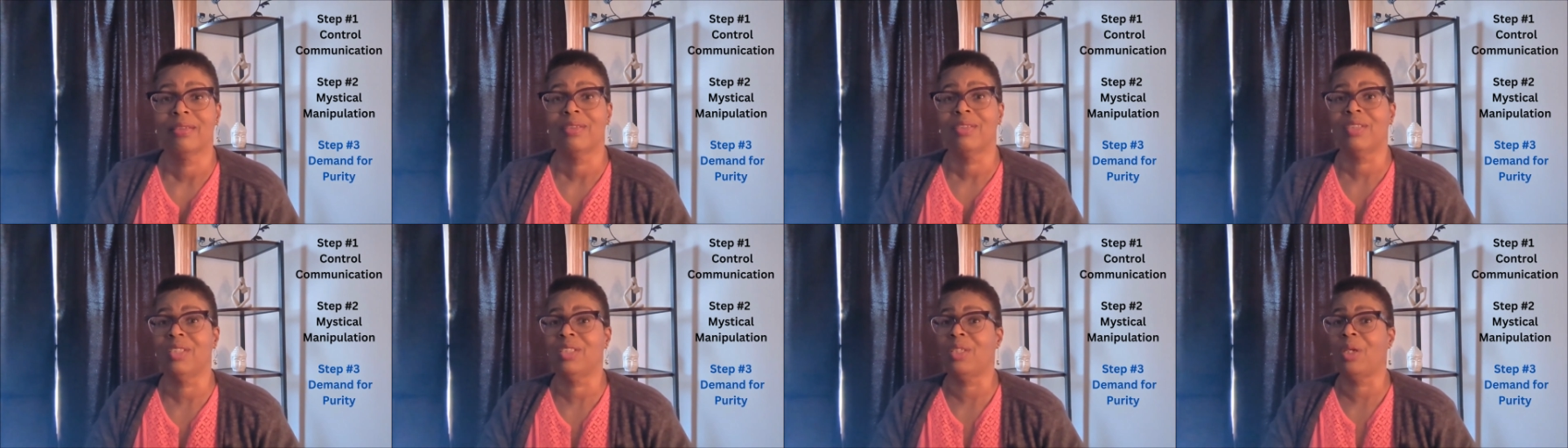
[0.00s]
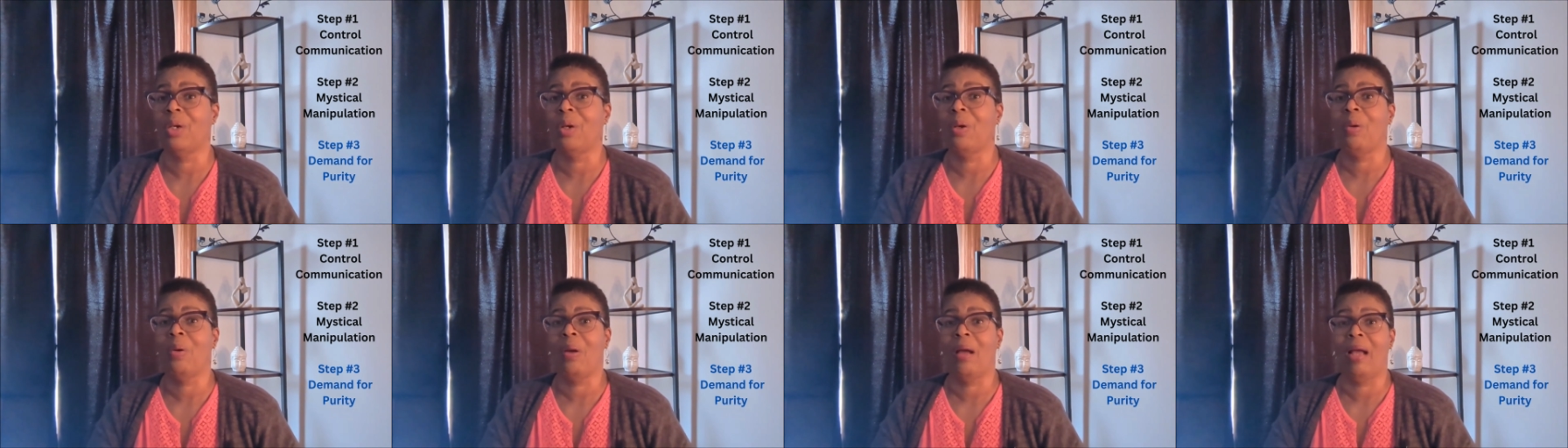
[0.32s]

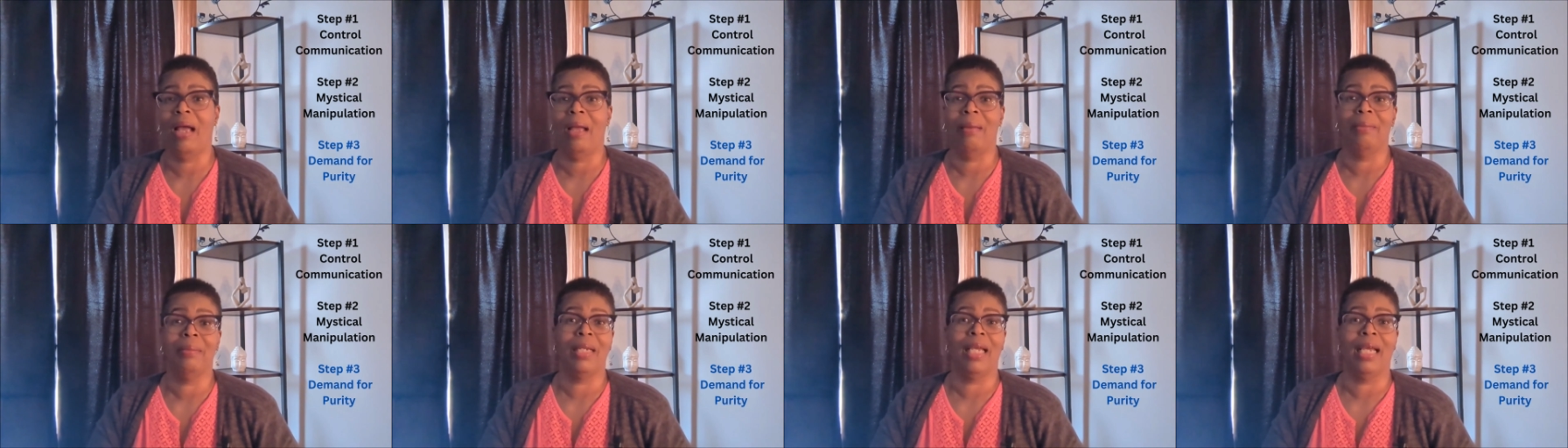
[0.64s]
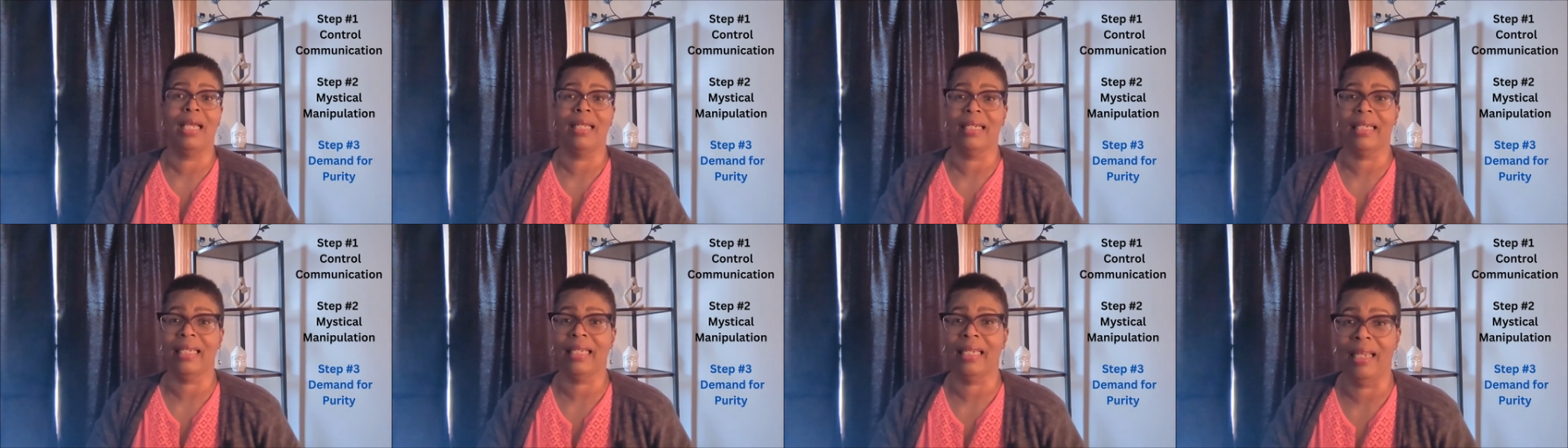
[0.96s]
So I'm
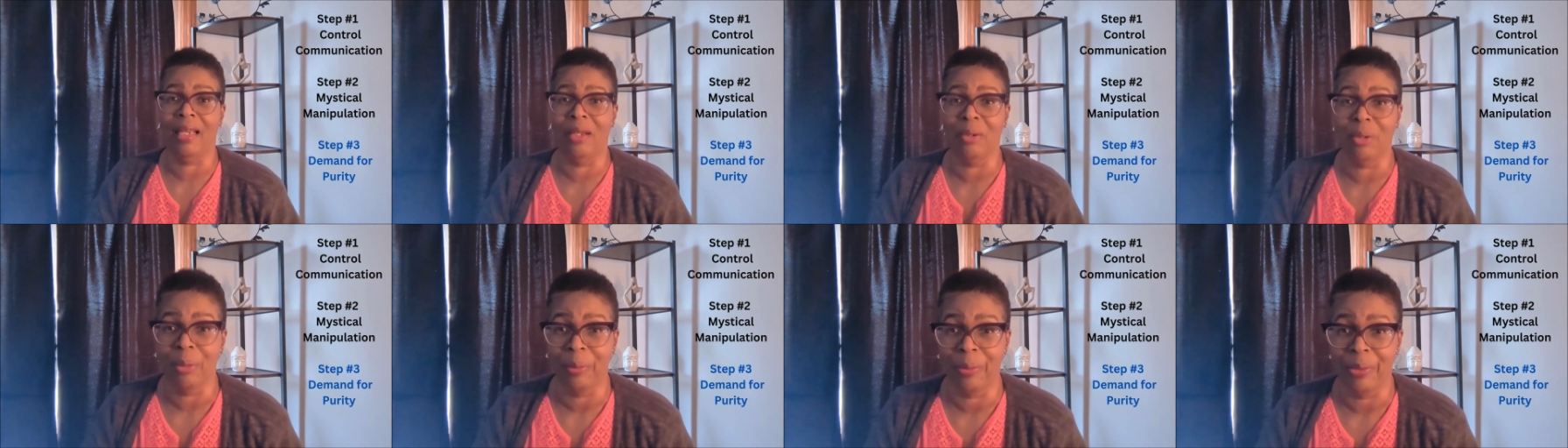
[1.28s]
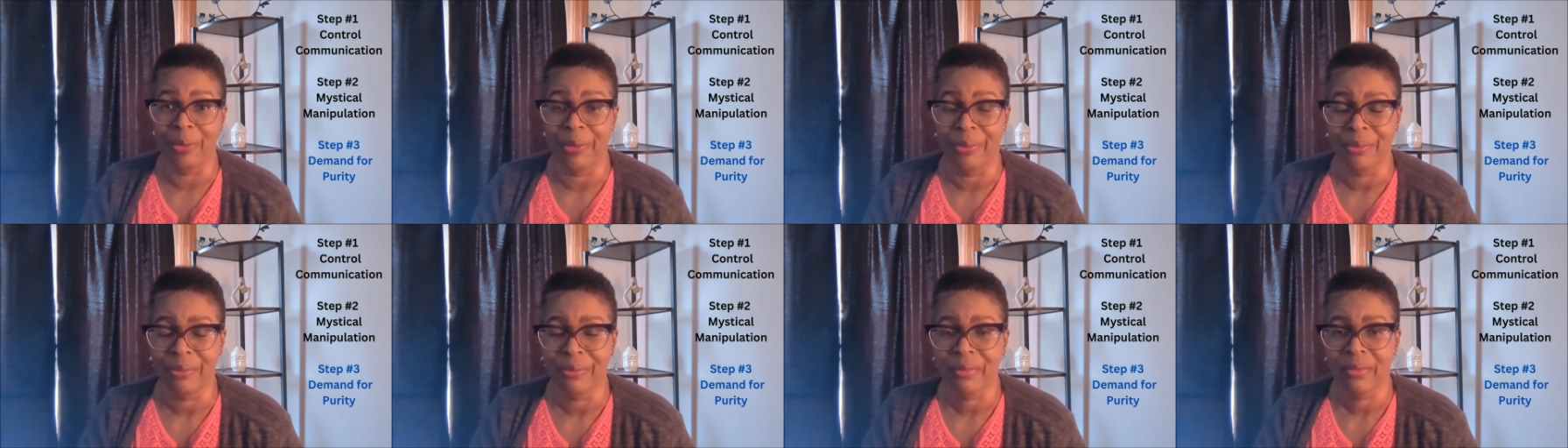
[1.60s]
not
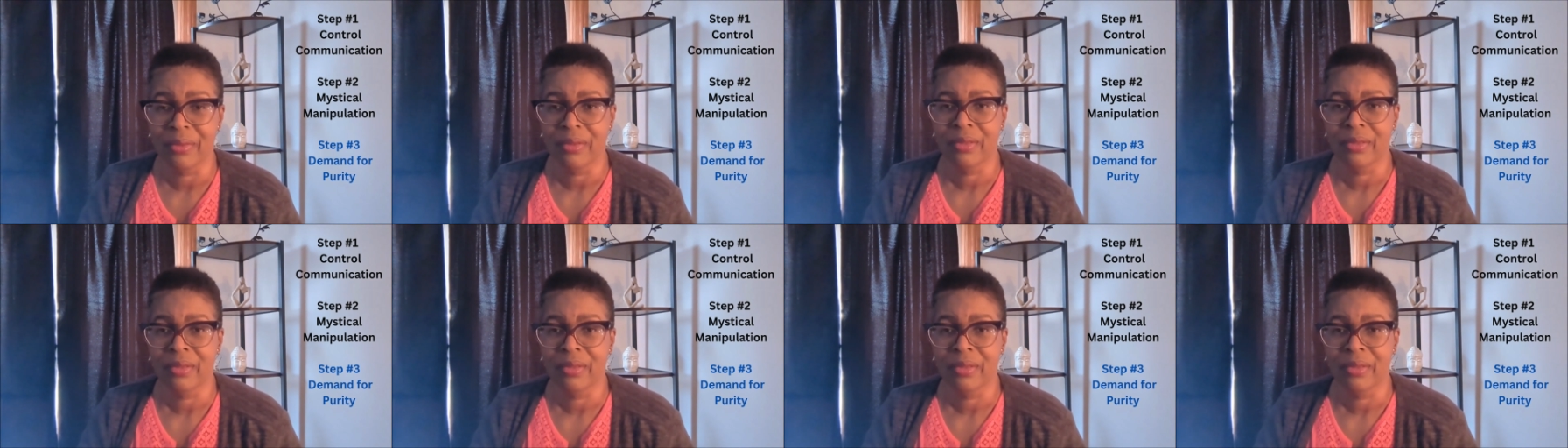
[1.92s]
accountable.